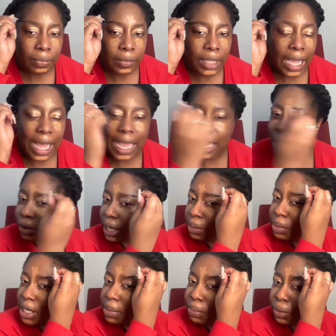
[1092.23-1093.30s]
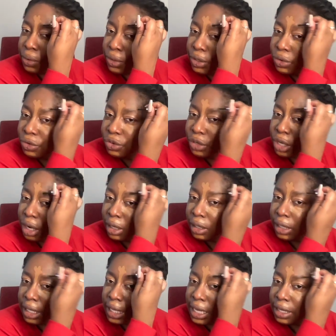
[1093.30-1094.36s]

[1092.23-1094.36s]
hiring people usually are looking